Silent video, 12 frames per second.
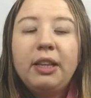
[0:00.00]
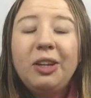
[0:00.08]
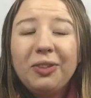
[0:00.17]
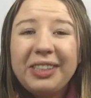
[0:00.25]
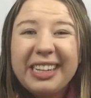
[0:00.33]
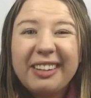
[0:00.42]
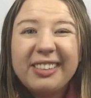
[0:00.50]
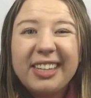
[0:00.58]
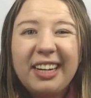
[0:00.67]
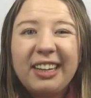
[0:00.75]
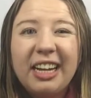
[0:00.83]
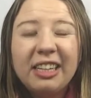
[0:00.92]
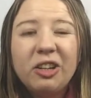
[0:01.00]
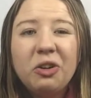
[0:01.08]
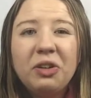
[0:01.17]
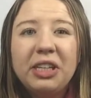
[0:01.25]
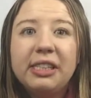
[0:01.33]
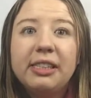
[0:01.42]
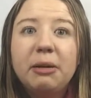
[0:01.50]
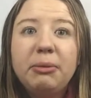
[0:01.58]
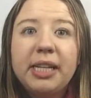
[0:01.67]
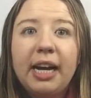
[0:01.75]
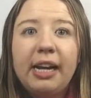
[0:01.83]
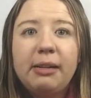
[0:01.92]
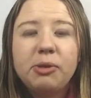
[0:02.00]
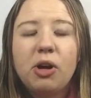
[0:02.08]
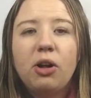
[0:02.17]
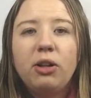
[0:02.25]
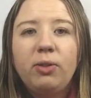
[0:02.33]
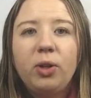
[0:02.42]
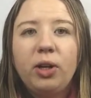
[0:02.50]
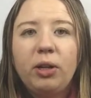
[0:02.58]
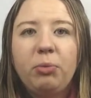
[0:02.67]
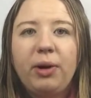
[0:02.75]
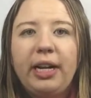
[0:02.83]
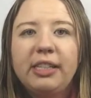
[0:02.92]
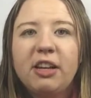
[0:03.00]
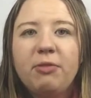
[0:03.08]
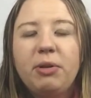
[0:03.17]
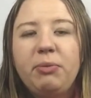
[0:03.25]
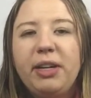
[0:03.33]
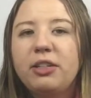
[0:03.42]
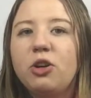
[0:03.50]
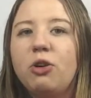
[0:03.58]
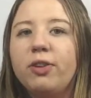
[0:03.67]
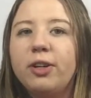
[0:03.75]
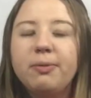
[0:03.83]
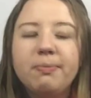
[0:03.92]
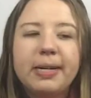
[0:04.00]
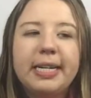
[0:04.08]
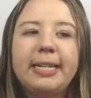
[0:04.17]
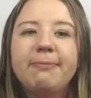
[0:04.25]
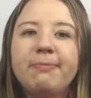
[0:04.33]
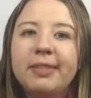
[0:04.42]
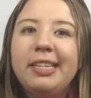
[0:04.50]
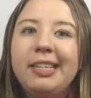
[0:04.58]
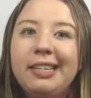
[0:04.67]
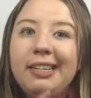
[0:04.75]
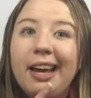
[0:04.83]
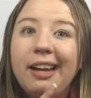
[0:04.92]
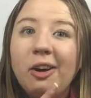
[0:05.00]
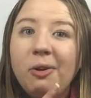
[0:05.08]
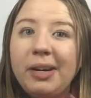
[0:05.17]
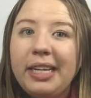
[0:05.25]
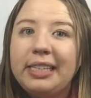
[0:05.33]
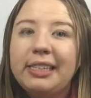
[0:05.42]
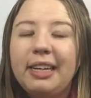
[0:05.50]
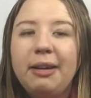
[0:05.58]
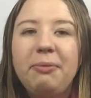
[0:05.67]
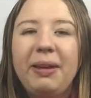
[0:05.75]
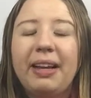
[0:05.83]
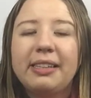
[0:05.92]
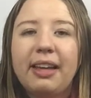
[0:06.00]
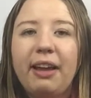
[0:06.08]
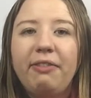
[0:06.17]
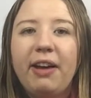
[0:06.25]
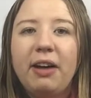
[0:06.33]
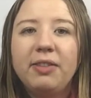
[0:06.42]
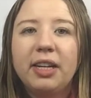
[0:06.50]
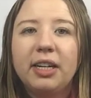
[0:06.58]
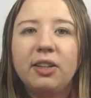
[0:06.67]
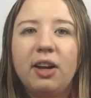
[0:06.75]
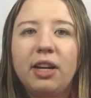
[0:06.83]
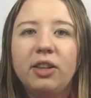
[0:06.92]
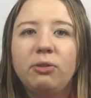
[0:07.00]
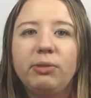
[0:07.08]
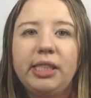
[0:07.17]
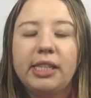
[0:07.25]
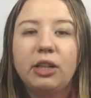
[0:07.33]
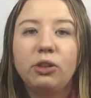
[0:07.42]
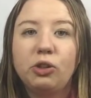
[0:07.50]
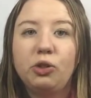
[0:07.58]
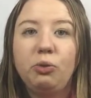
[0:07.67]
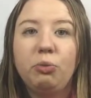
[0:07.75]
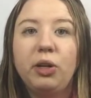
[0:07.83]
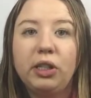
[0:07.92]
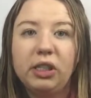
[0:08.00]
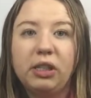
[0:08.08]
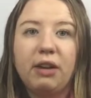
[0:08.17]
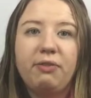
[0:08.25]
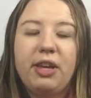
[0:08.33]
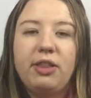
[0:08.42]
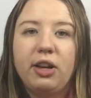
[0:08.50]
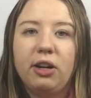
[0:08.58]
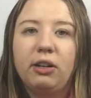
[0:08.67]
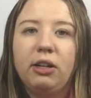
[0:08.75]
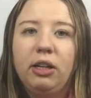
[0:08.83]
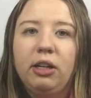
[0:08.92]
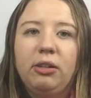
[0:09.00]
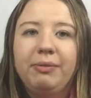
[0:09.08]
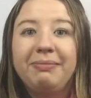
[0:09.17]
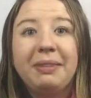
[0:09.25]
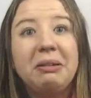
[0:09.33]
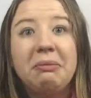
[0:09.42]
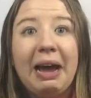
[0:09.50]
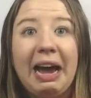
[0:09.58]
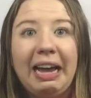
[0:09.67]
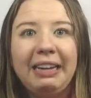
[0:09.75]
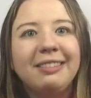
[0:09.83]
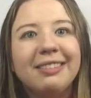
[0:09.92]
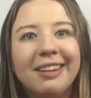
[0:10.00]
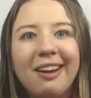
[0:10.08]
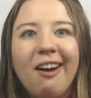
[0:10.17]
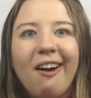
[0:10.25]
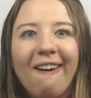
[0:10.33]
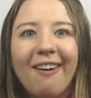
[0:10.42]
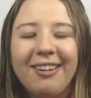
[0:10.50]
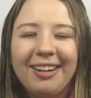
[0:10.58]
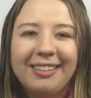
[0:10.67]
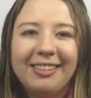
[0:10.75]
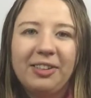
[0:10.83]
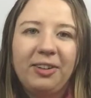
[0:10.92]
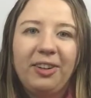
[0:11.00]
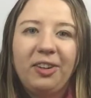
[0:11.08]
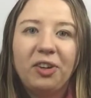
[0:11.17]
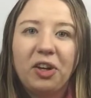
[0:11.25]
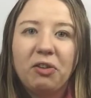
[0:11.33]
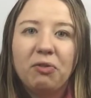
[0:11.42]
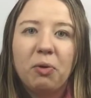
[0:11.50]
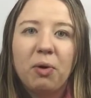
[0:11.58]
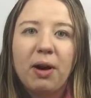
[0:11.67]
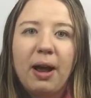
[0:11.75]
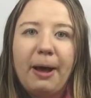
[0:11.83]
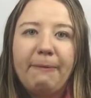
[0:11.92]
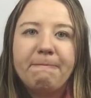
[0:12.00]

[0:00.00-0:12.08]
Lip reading: The only downside of that, though, is sometimes all of the good brands have been picked over, but not always, because I found that a lot of the resellers who put stuff in their bags aren't necessarily looking for